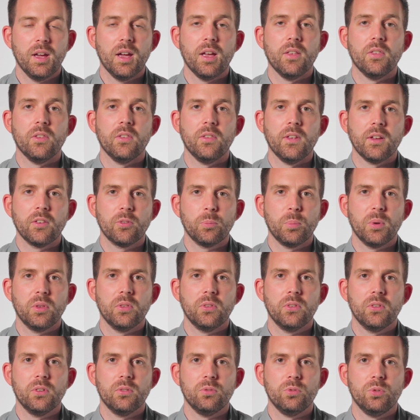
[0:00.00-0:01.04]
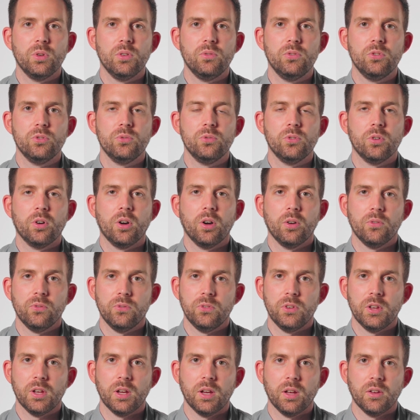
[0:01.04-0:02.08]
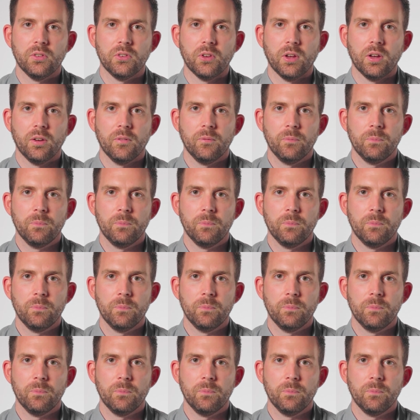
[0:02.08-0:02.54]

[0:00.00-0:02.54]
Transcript: and an expensive review of the EASA.